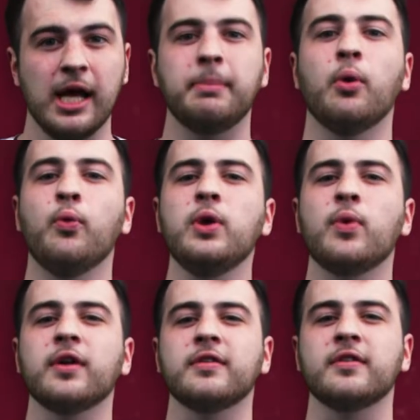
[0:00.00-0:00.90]
But we
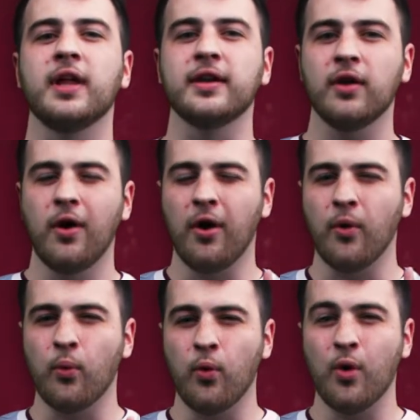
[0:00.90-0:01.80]
want to select
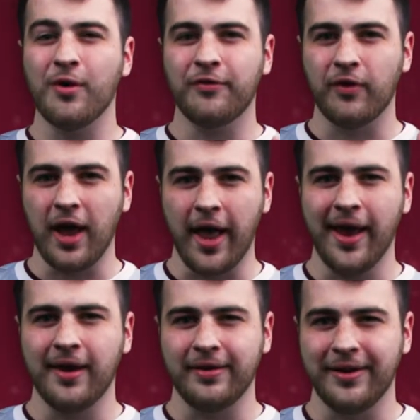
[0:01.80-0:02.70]
Award for
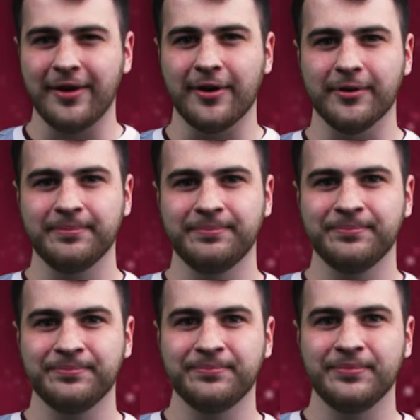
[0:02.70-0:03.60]
Aid Year.
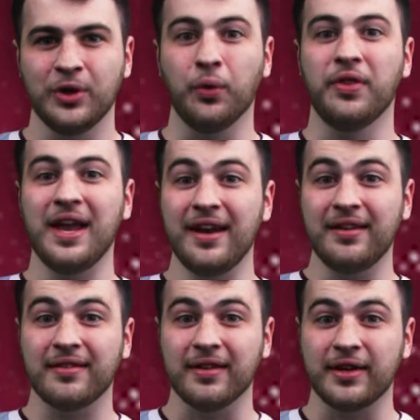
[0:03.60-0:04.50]
You will then need
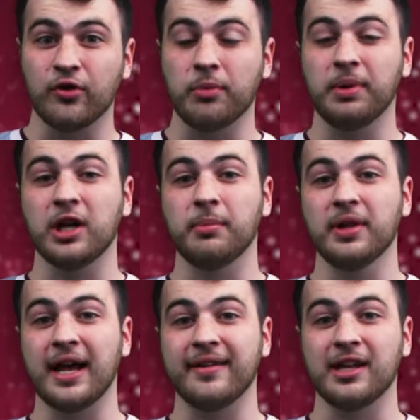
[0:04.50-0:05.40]
to select your
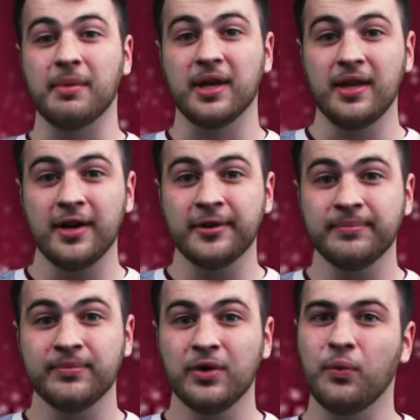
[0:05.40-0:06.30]
applicable academic year,
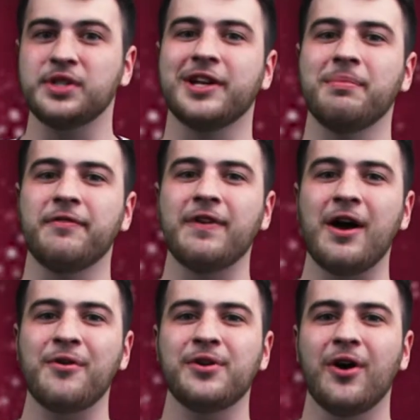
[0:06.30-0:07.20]
which can be
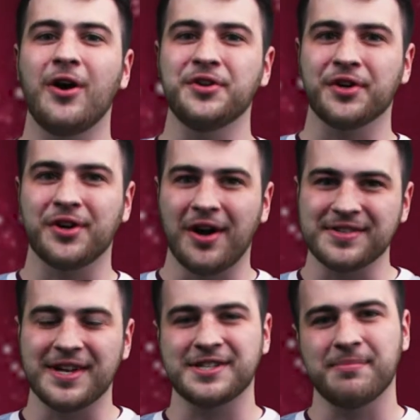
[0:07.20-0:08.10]
found on your
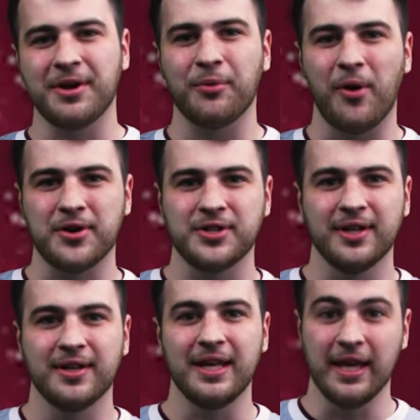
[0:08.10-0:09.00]
cost estimator worksheet
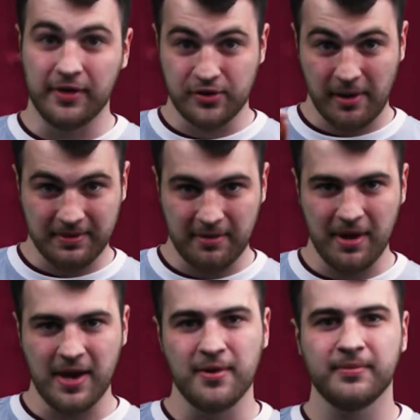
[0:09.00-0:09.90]
in the drop-down
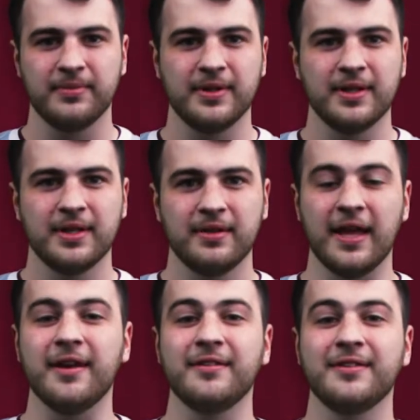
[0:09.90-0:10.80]
menu.
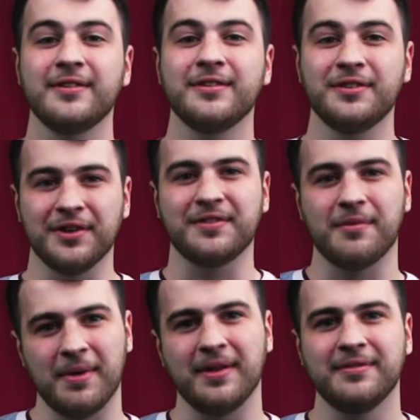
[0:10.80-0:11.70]
Then, click
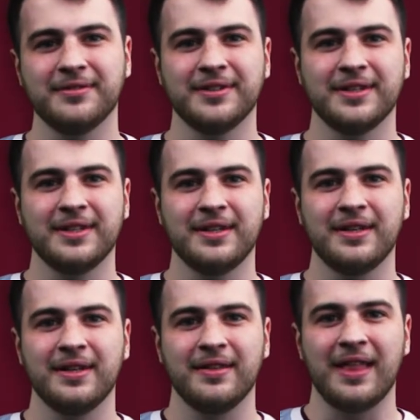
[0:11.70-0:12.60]
Submit.
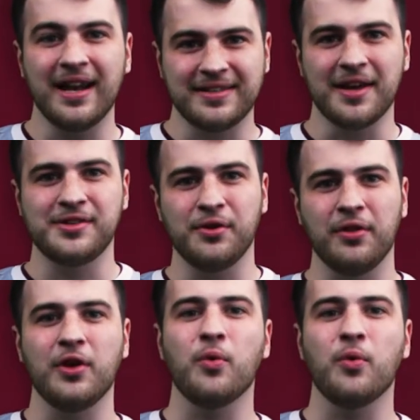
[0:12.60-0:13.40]
That takes you to the